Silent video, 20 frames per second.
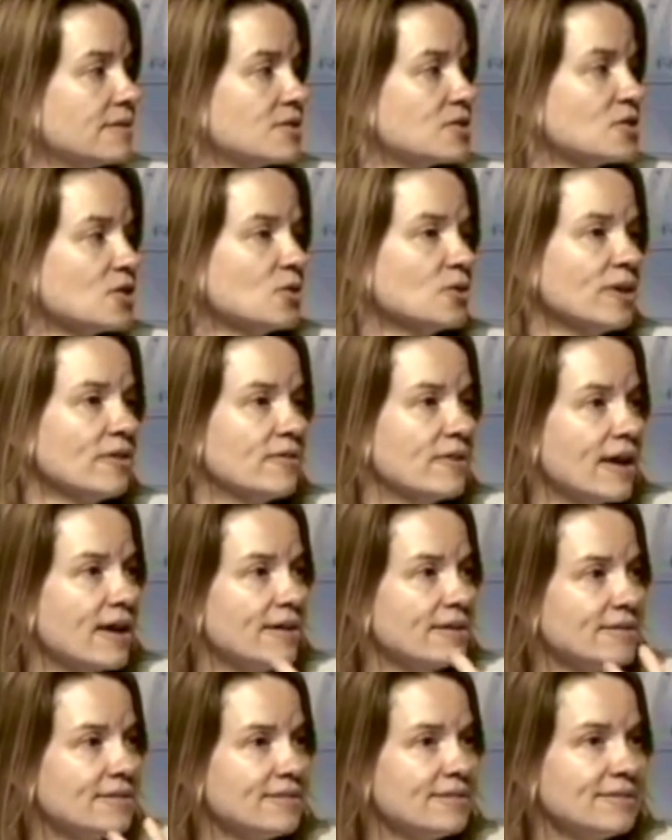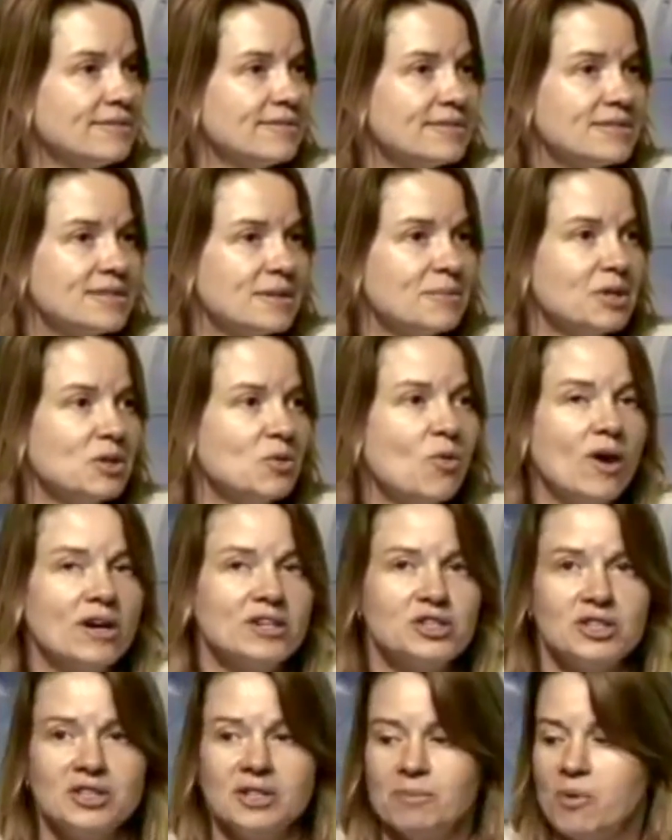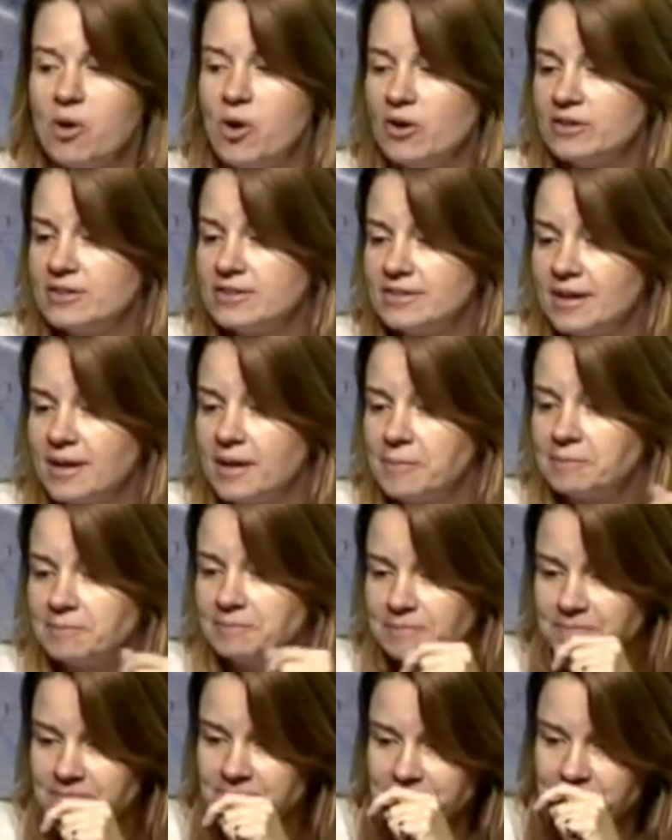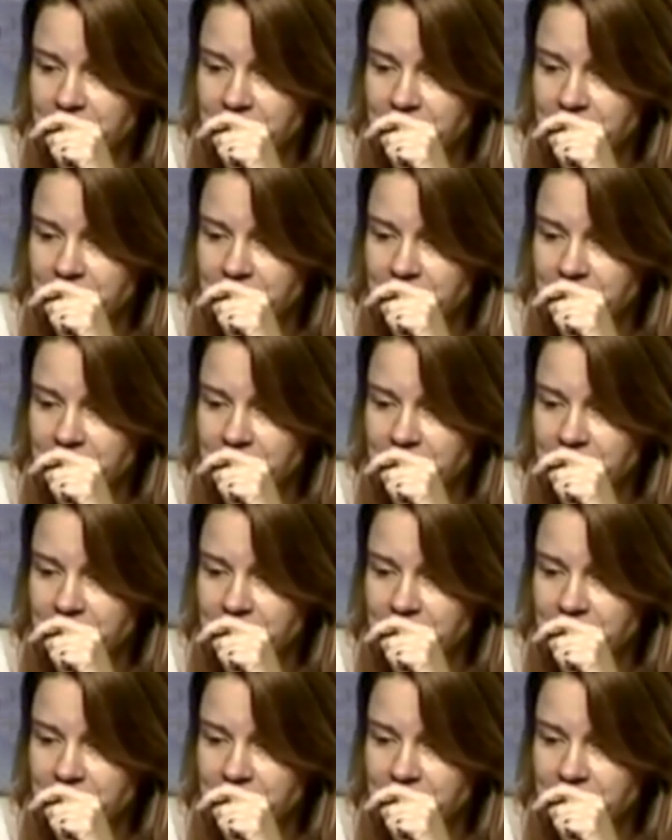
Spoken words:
So they've got somebody watching them all the time.